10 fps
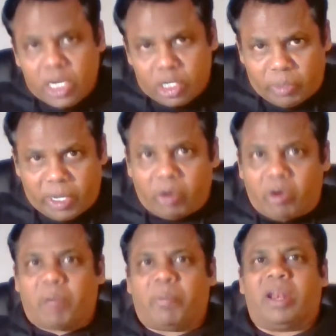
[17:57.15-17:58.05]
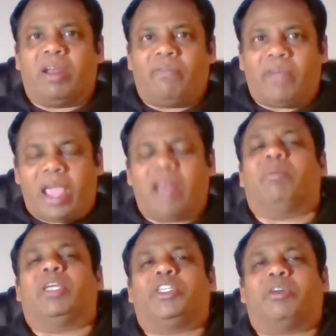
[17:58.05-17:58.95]
to be grown up enough and
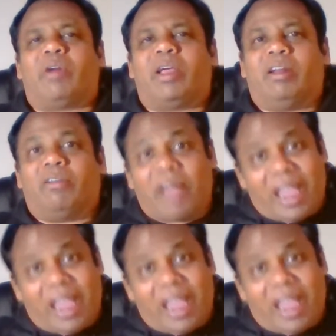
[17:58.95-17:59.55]
mature enough